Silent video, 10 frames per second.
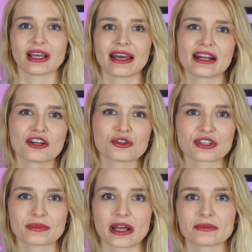And I know
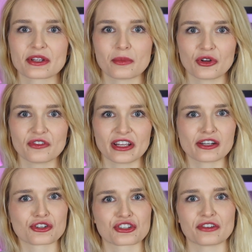sometimes that motivating
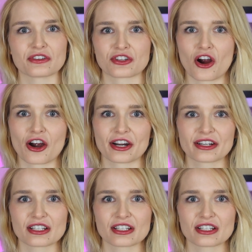yourself is hard,